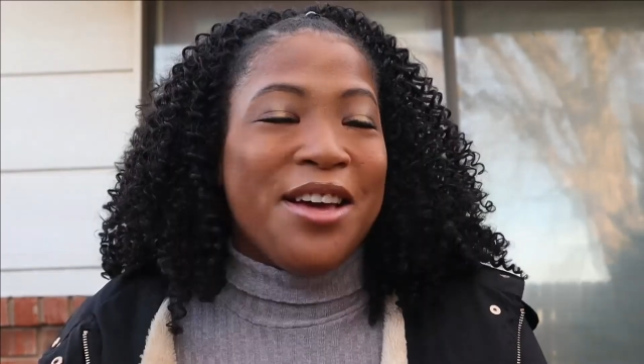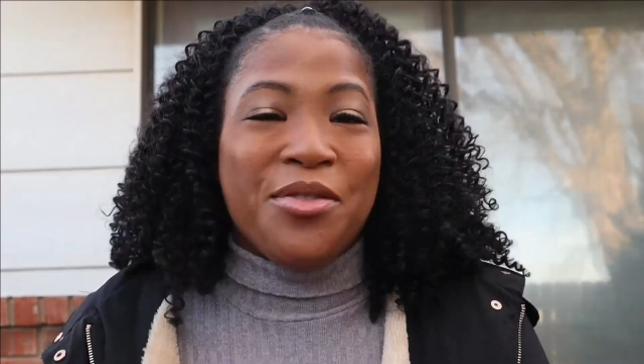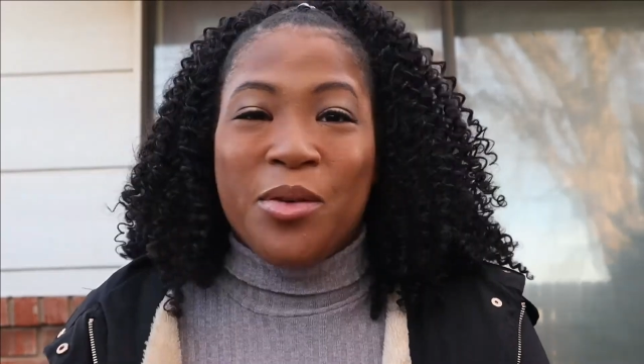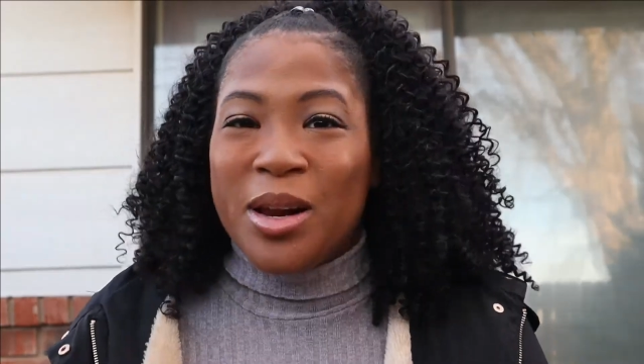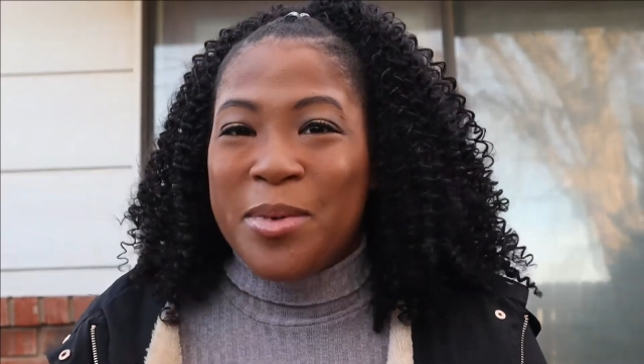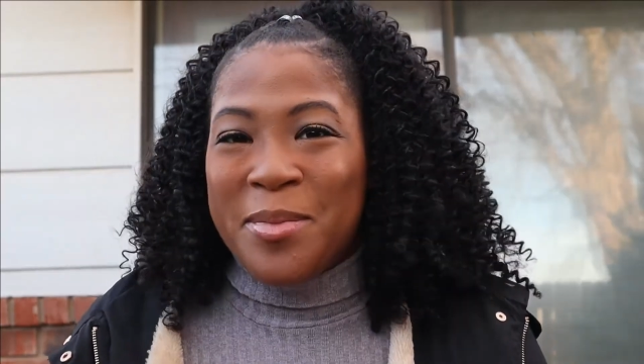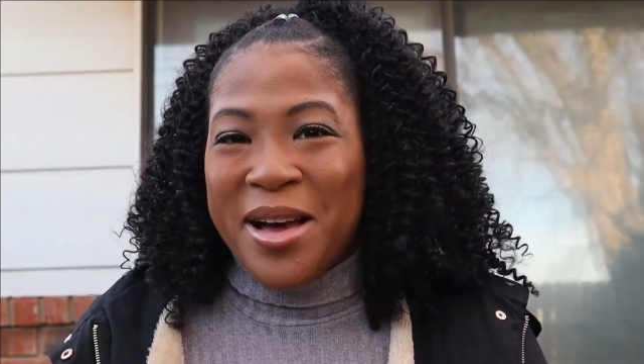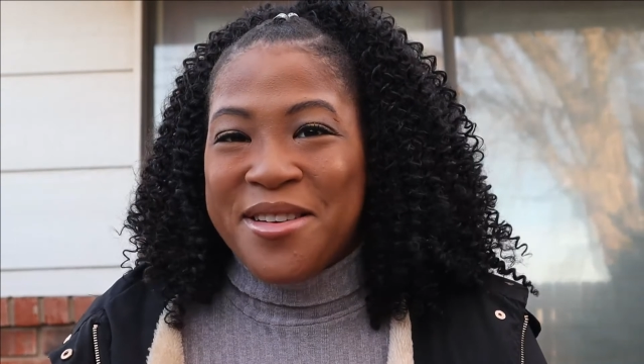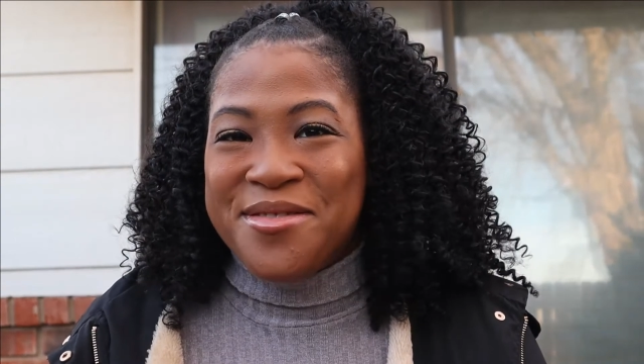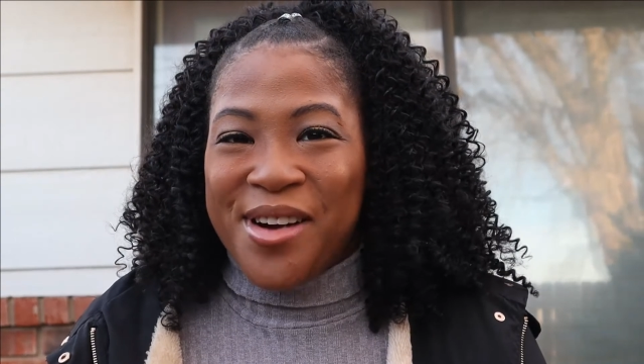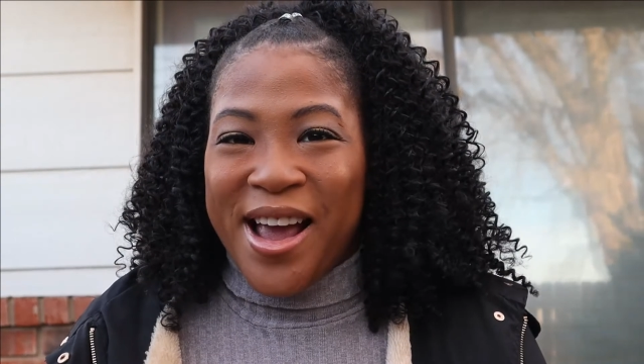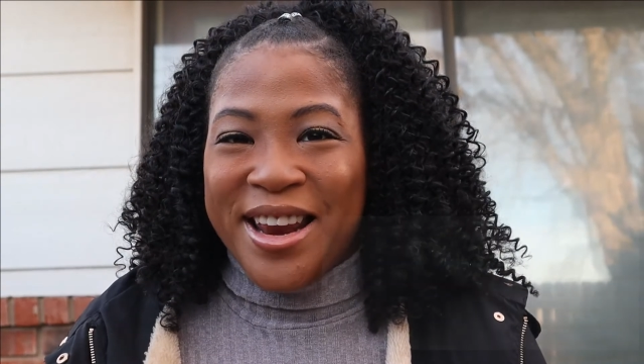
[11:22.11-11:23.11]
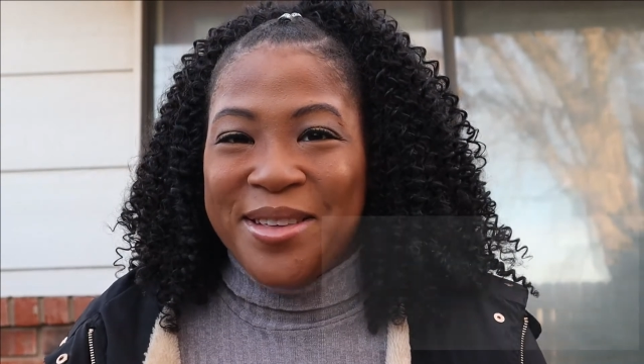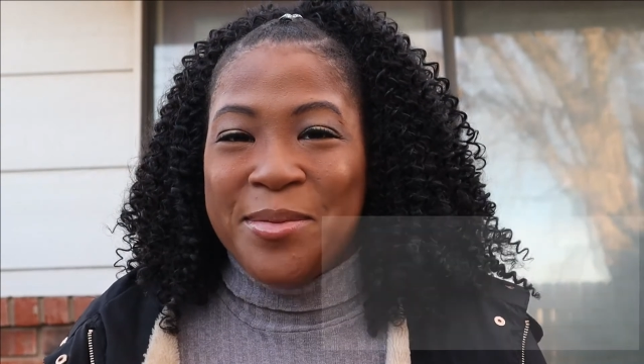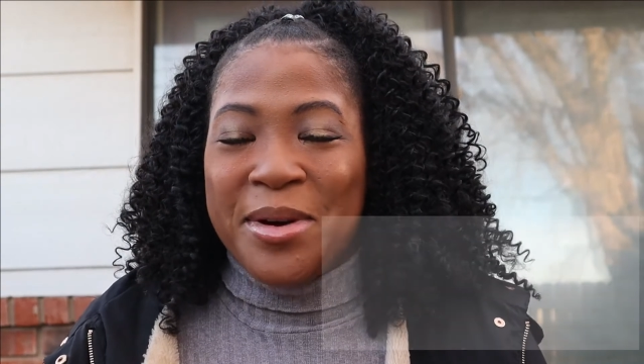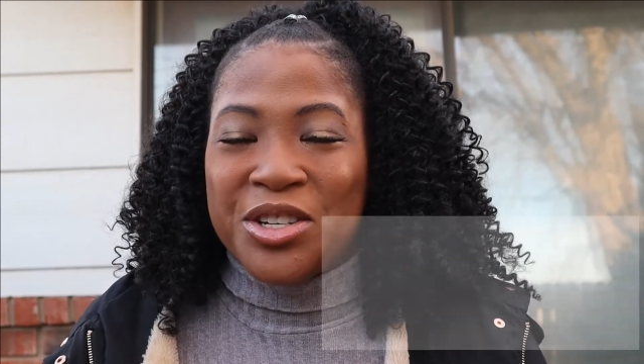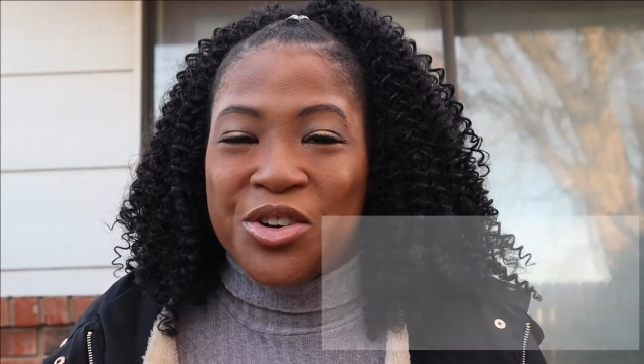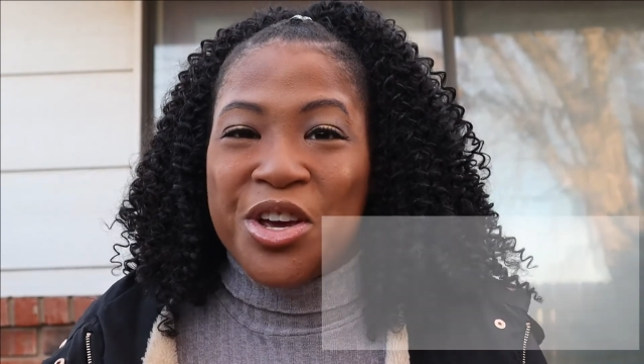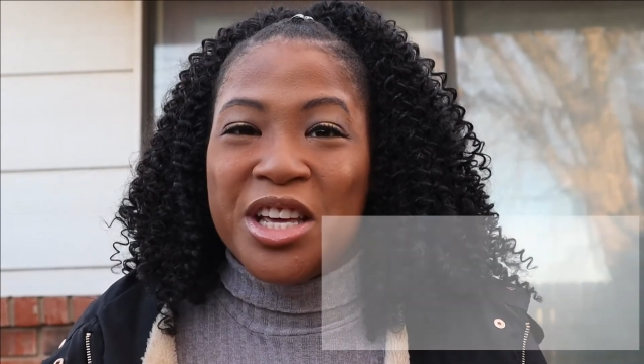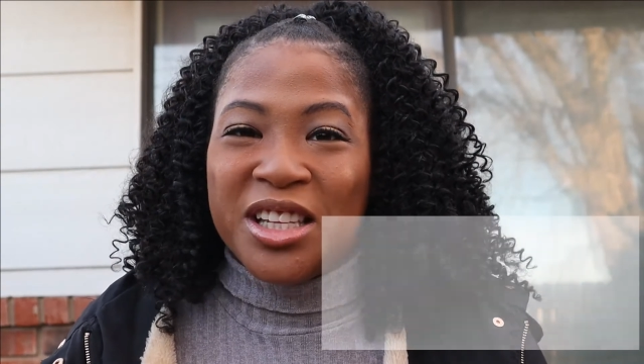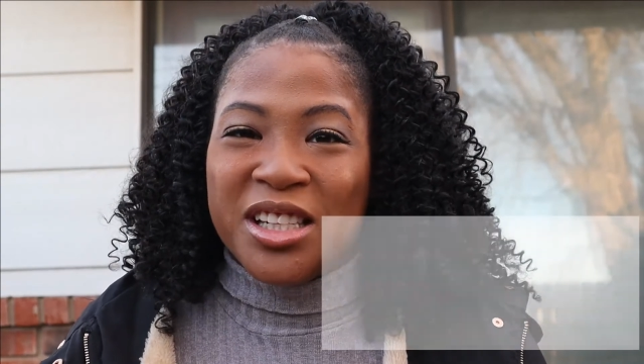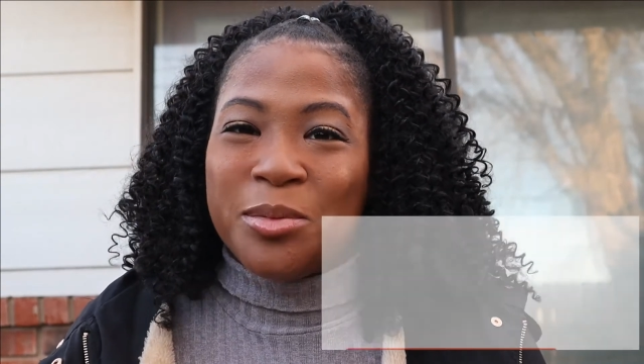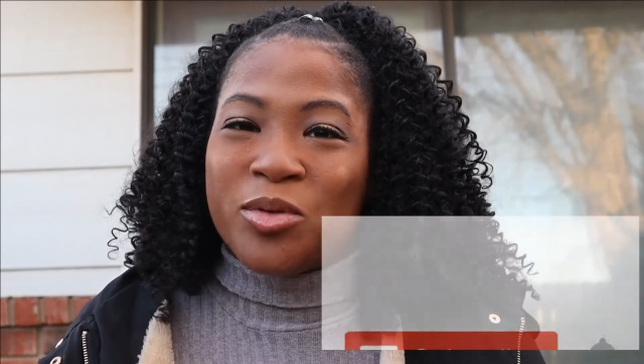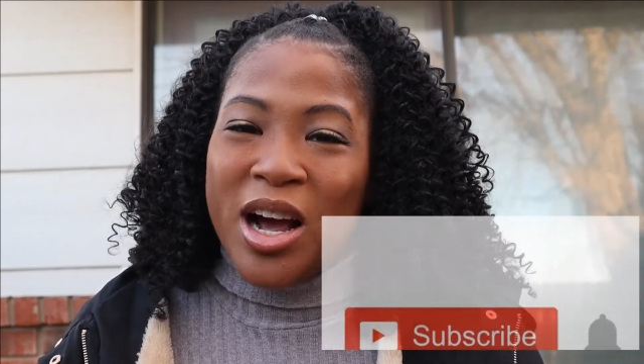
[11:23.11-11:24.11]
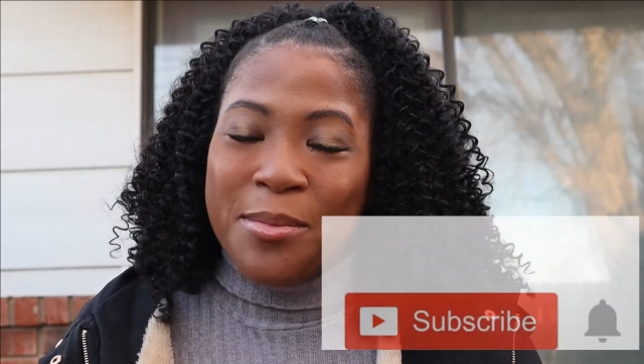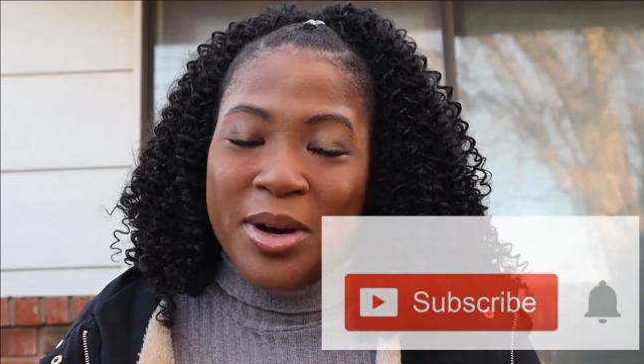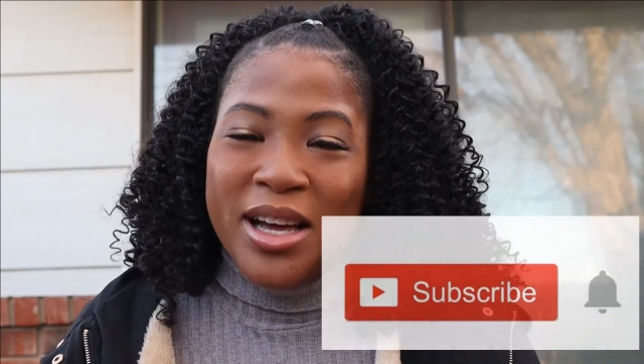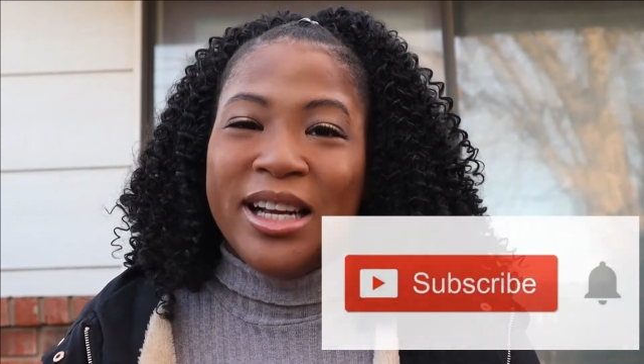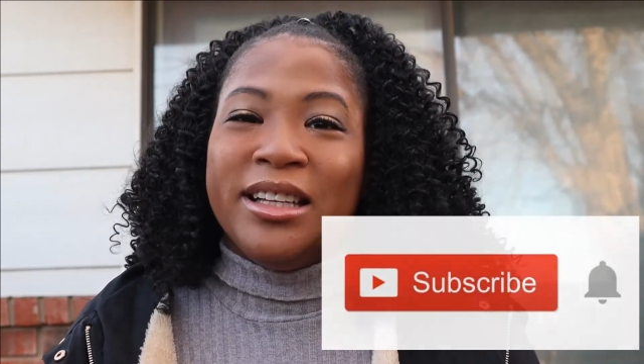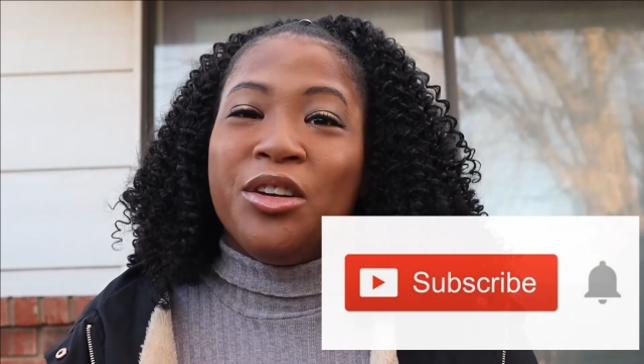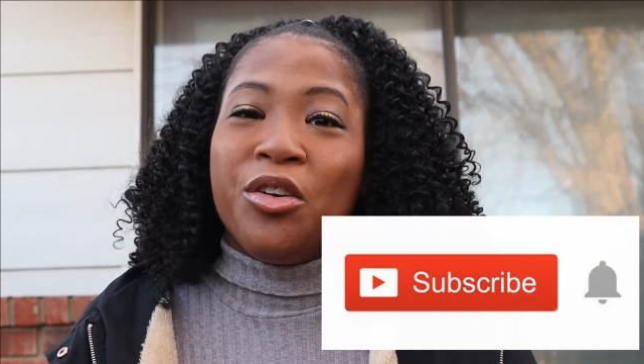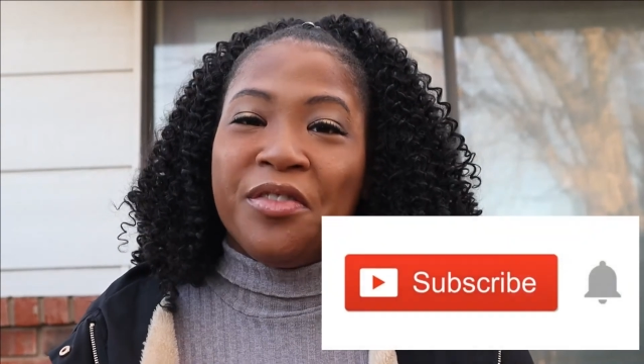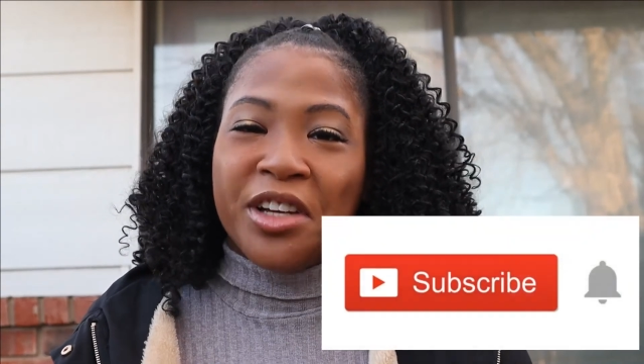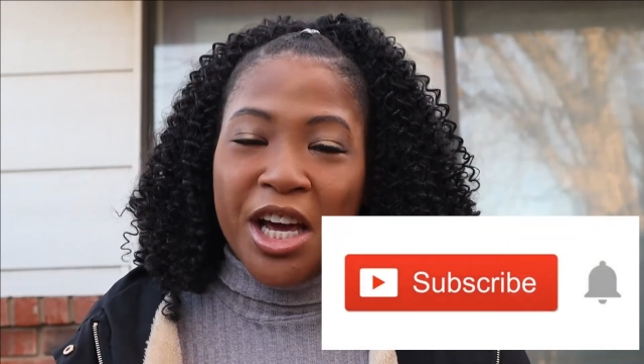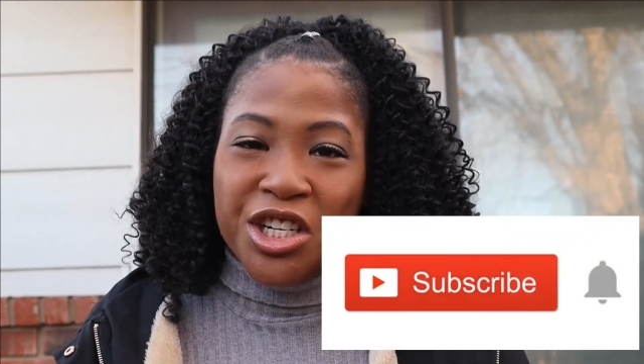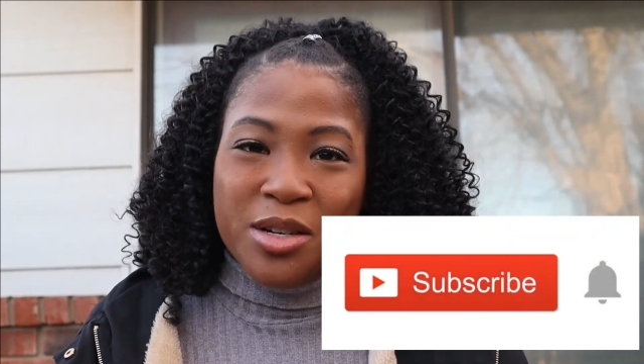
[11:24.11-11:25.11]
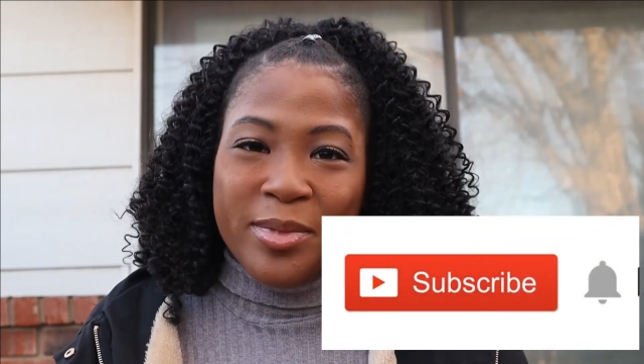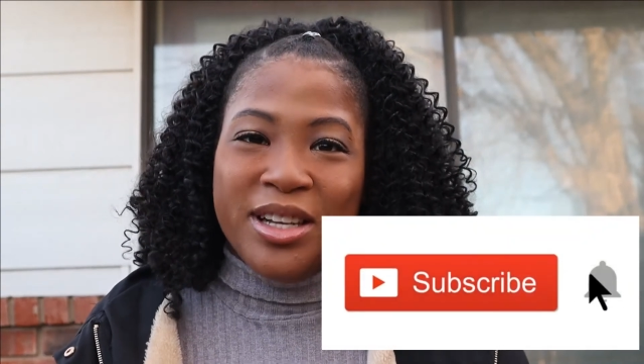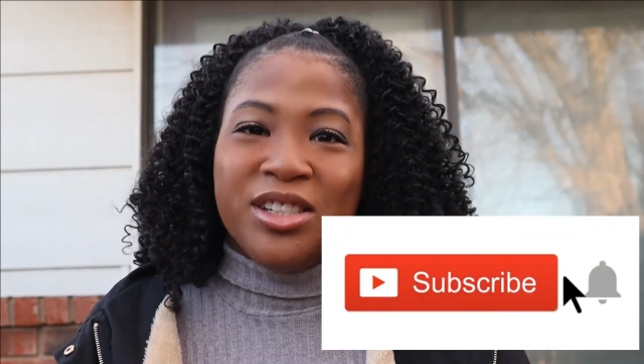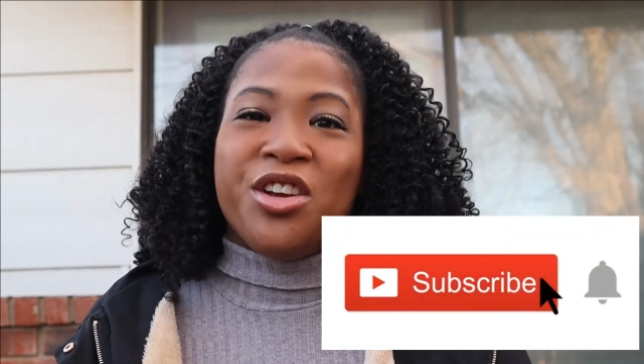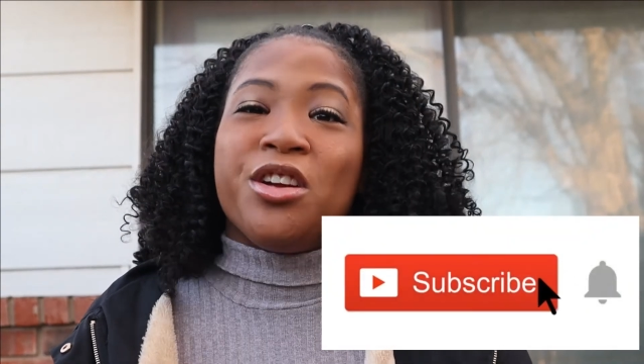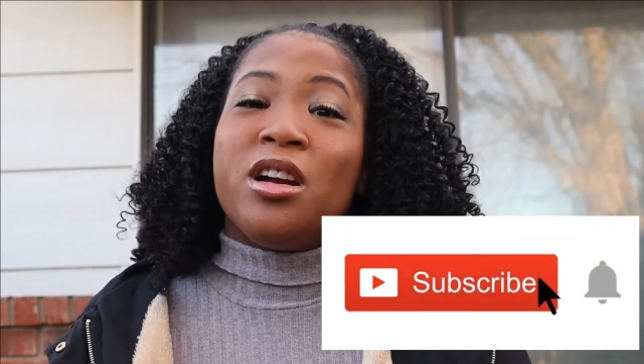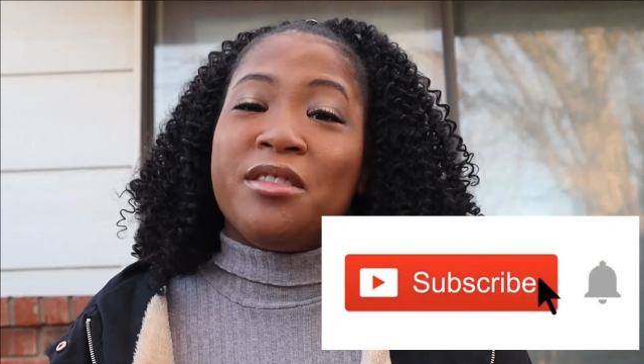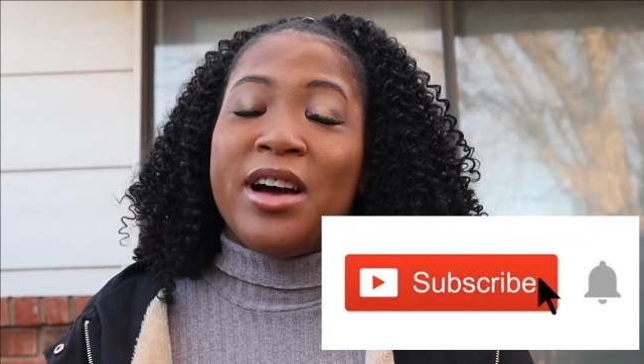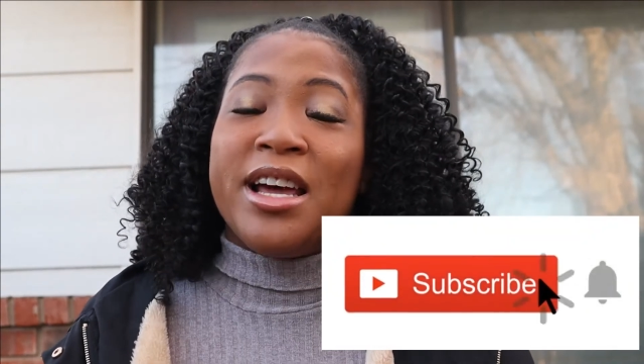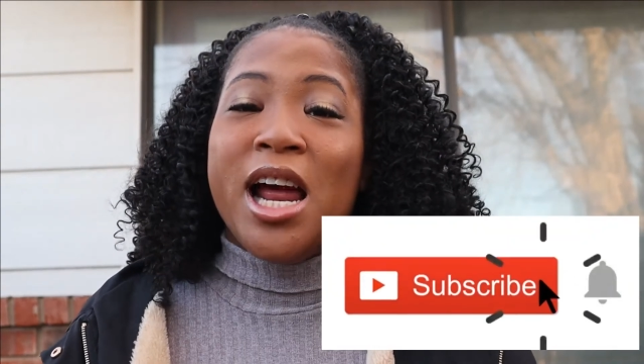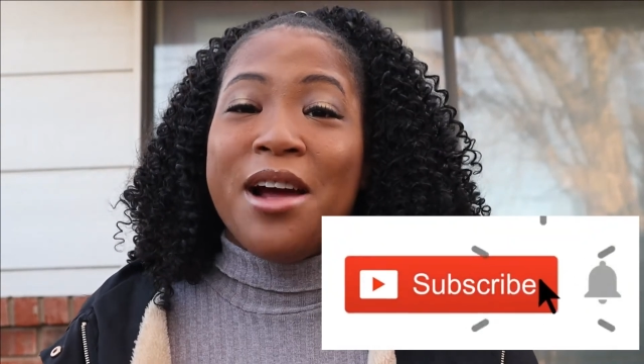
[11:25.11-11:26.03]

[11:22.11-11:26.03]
If you want to be my friend, make sure you hit the subscribe button and the notification bell so you're notified